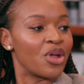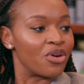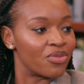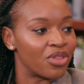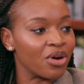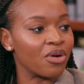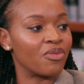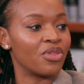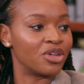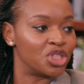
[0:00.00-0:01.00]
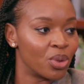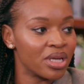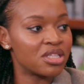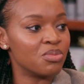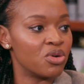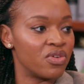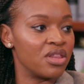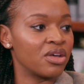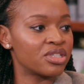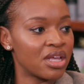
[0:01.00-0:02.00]
their joints
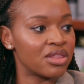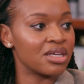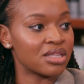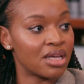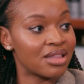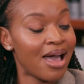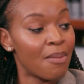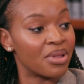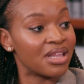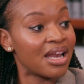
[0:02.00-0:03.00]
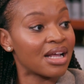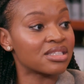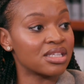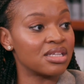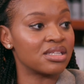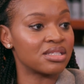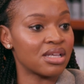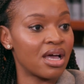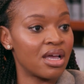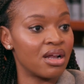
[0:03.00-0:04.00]
moving. They'll say things like that, but that actually is a
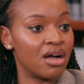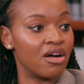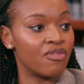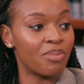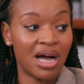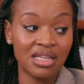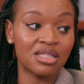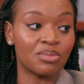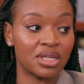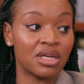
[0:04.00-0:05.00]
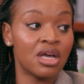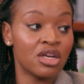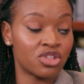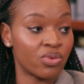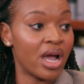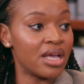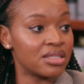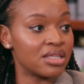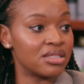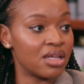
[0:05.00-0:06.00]
sign of possibly
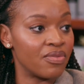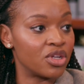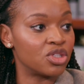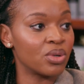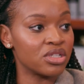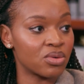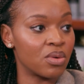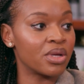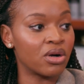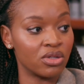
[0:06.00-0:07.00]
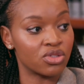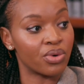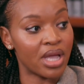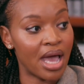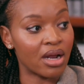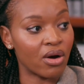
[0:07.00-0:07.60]
psoriasis in the joints, or what we call psoriatic